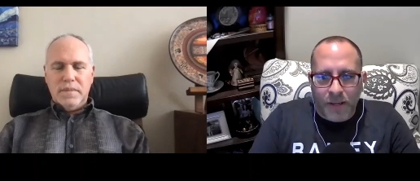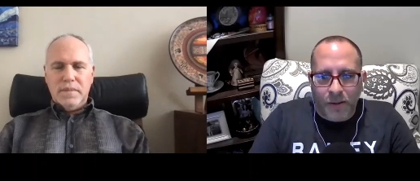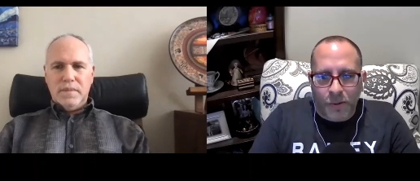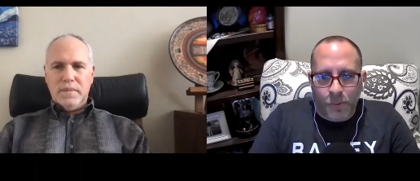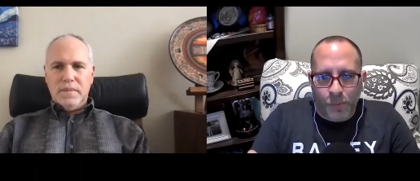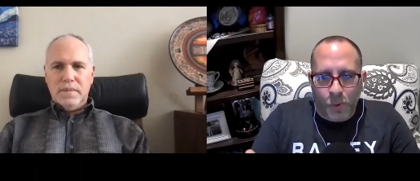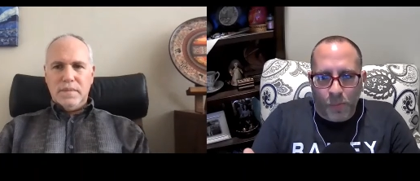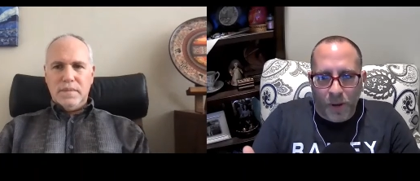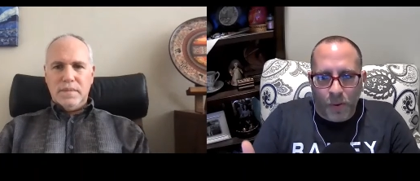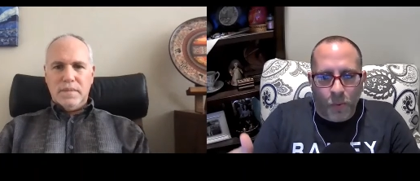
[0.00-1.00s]
Speaker 1: with you, find
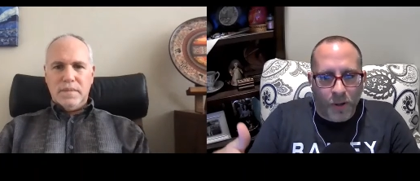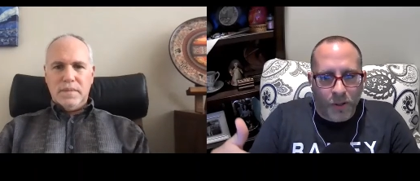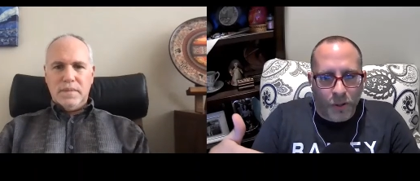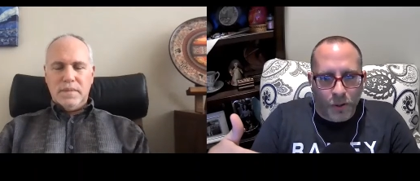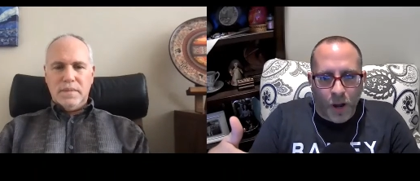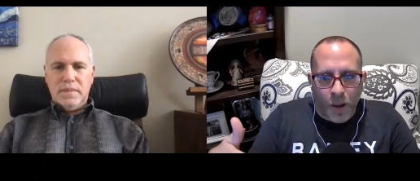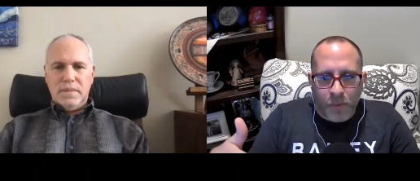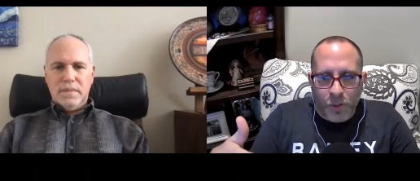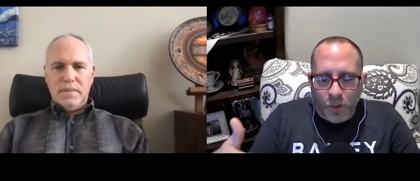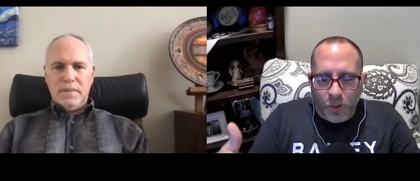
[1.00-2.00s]
out a little bit more about
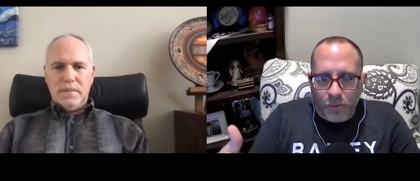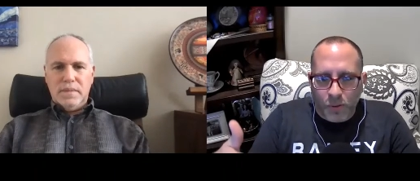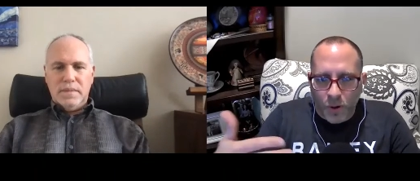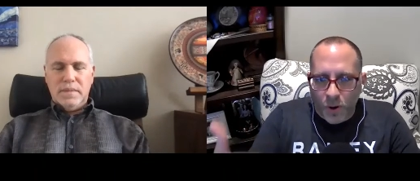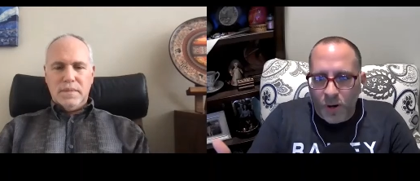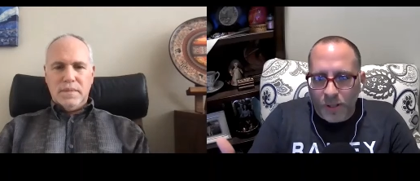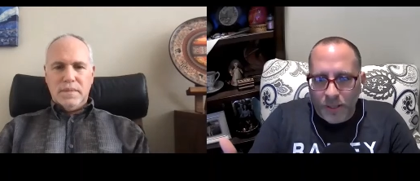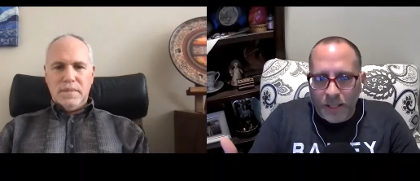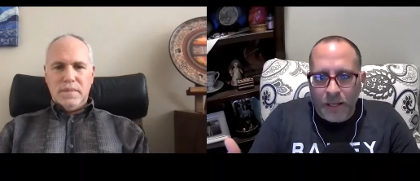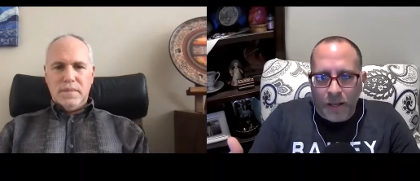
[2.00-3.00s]
what you're up to
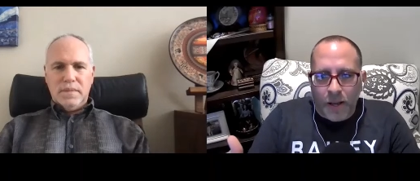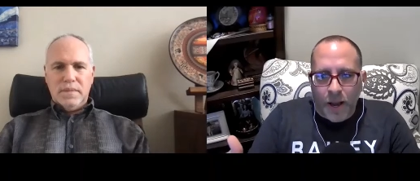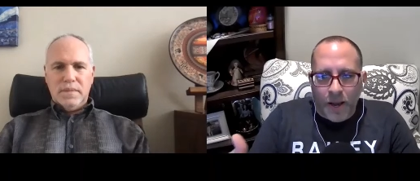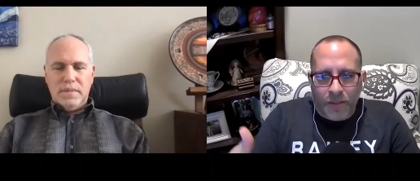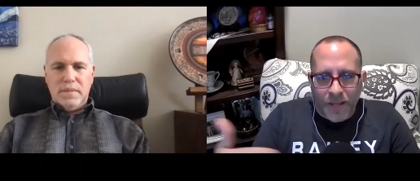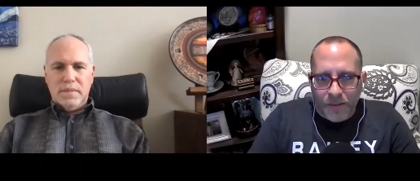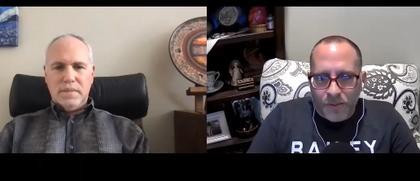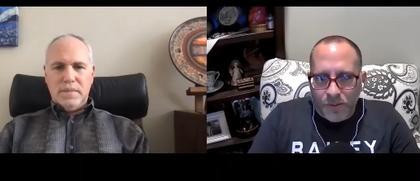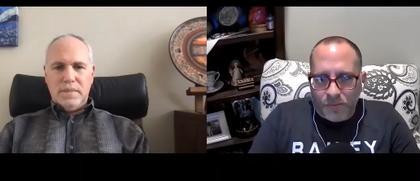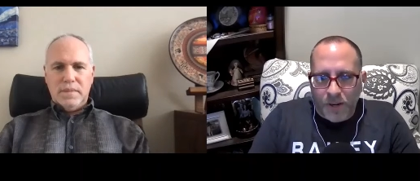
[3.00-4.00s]
currently,
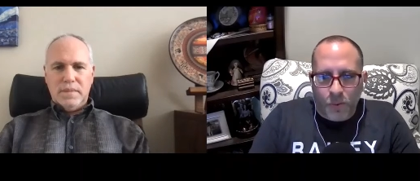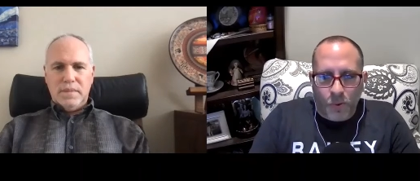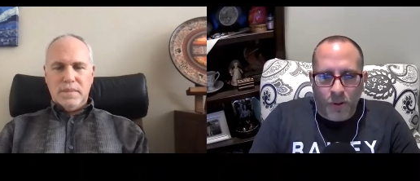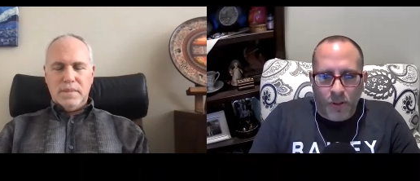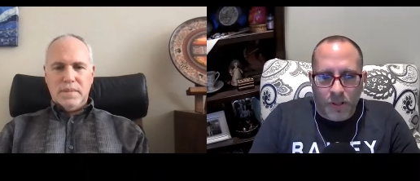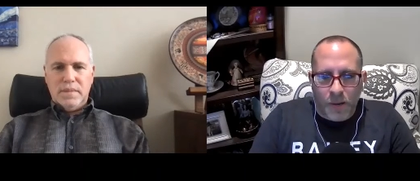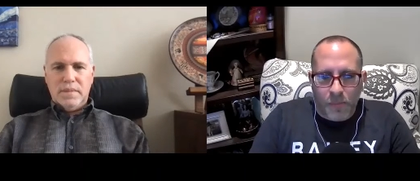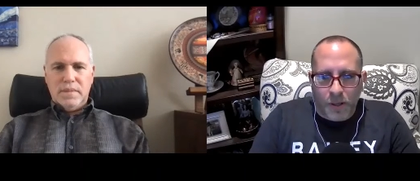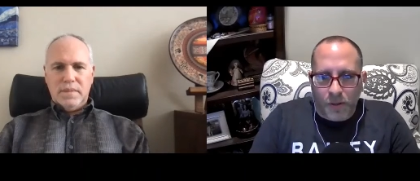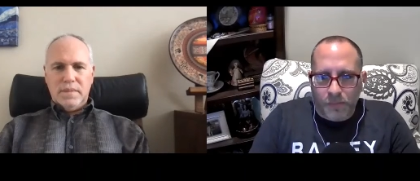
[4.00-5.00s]
uh, and then give us the
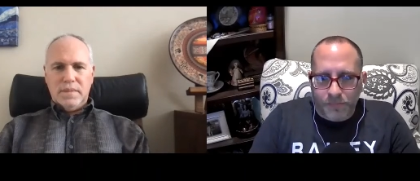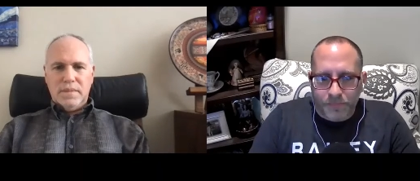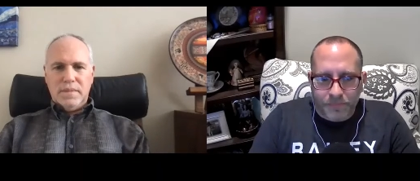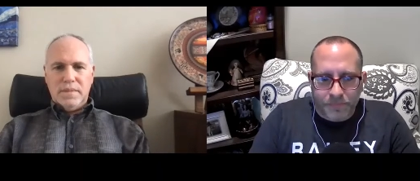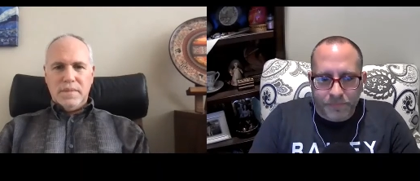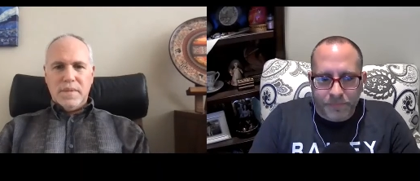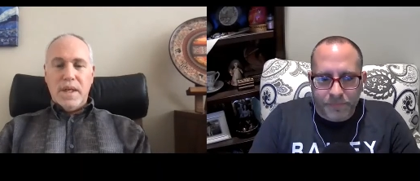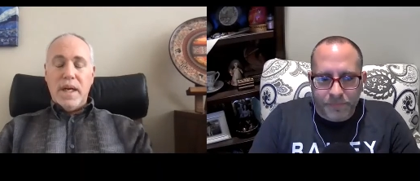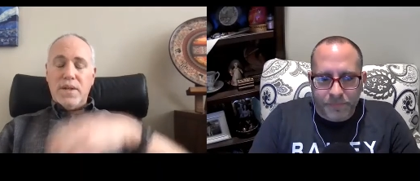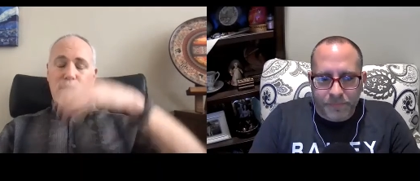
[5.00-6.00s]
final word on the topic.
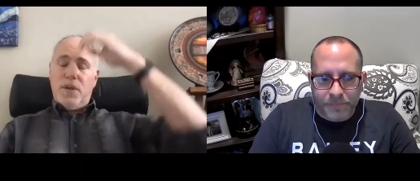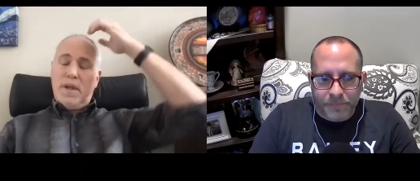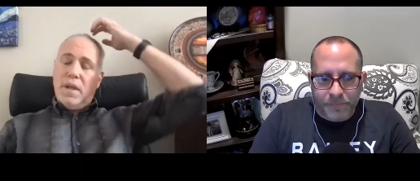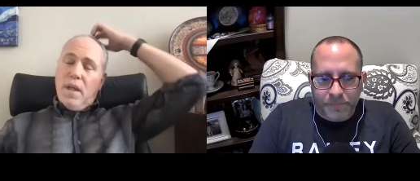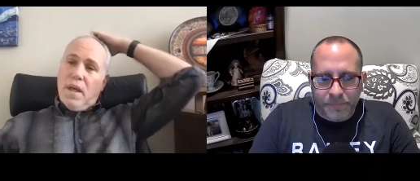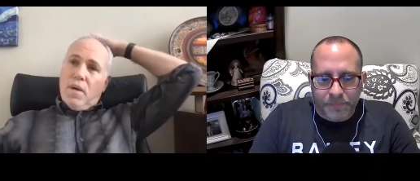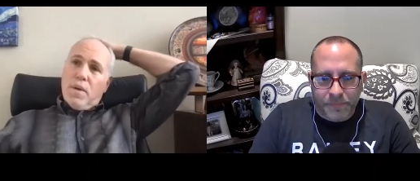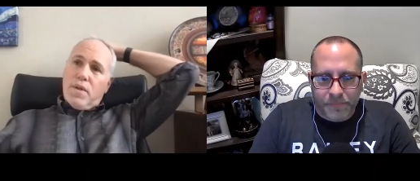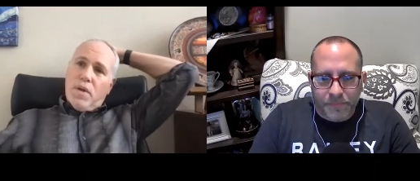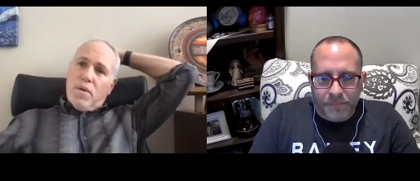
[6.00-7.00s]
Speaker 2: Yeah, sure.
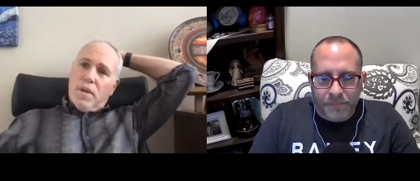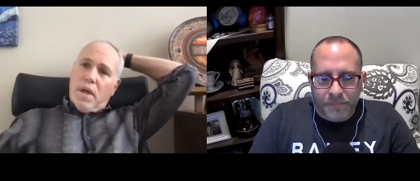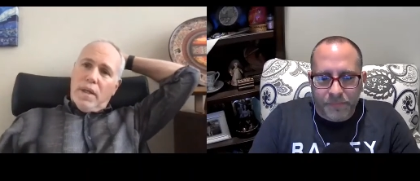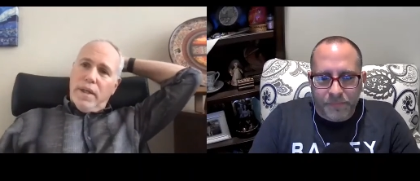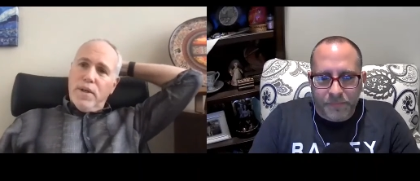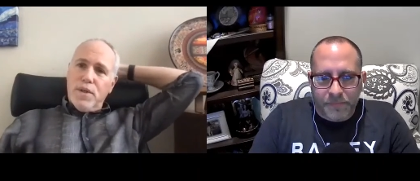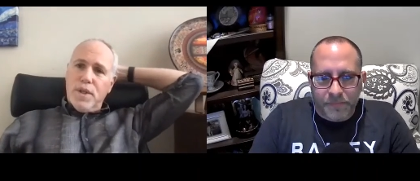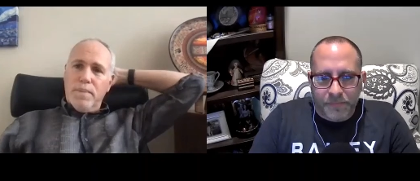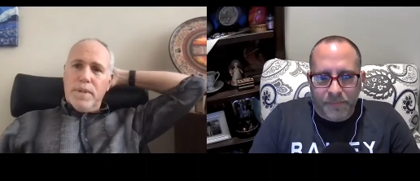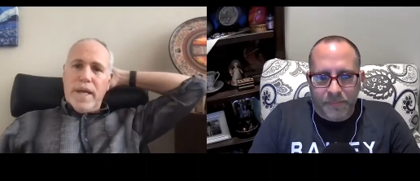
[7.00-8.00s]
Well, so uh,
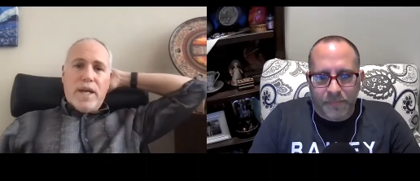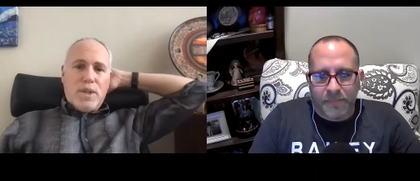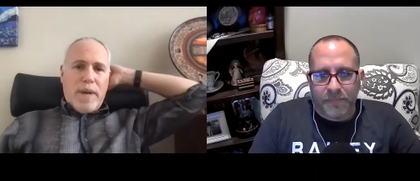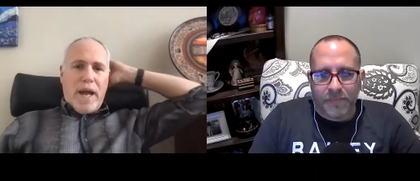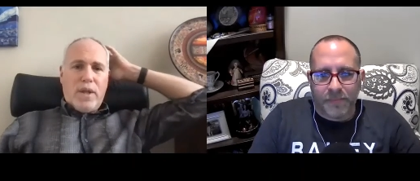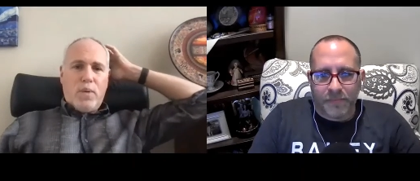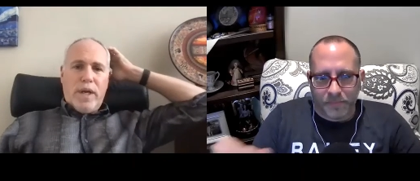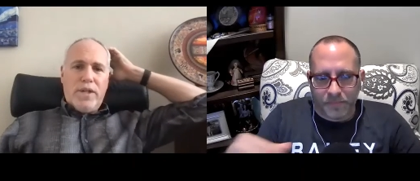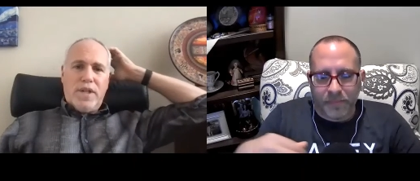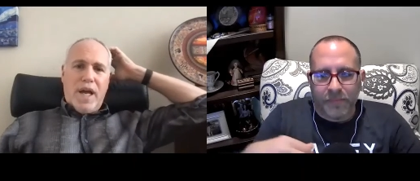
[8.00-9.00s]

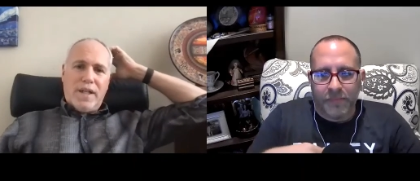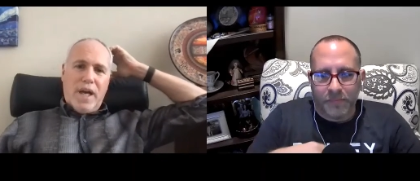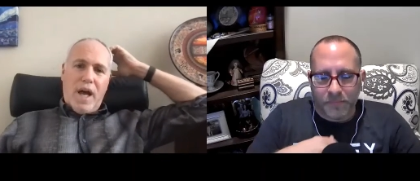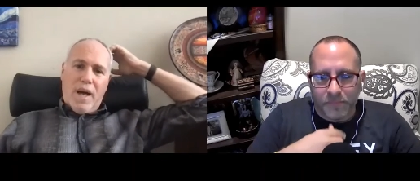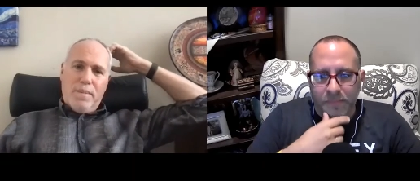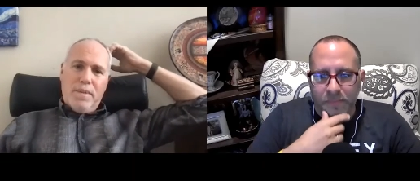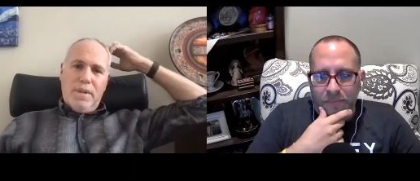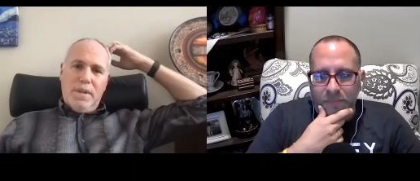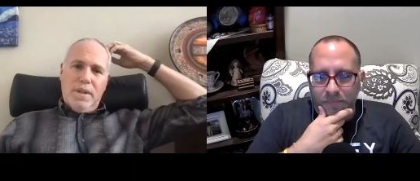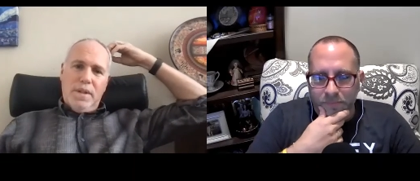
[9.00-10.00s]
leadership-pathways.com
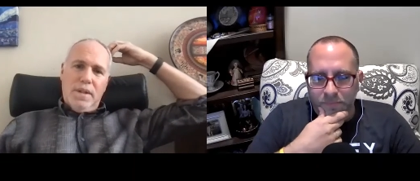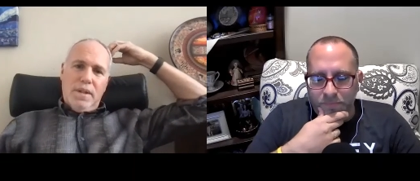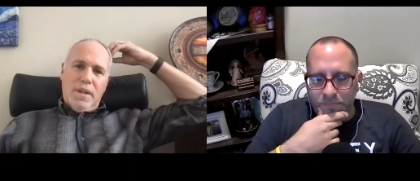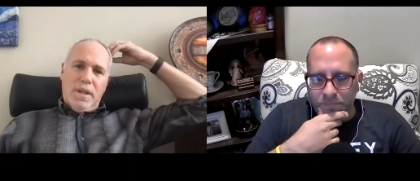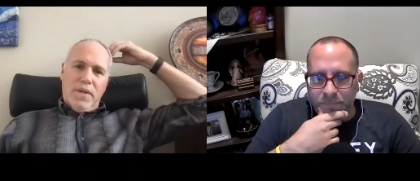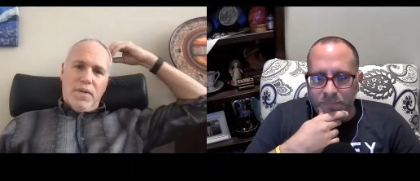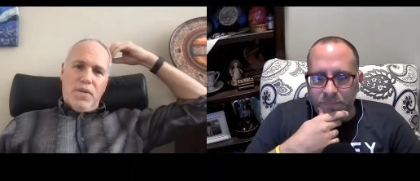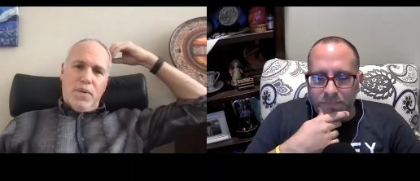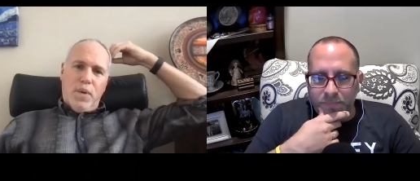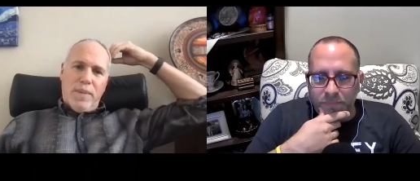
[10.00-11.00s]
is
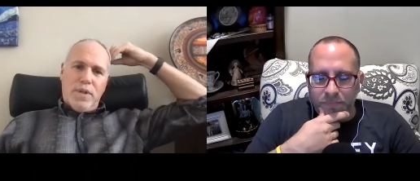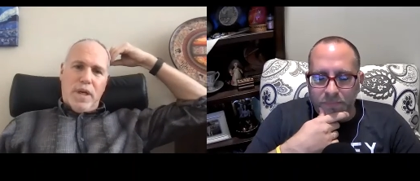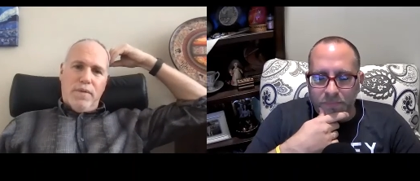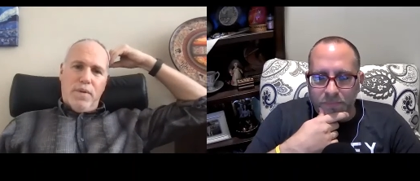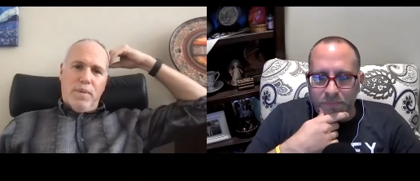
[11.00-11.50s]
the website for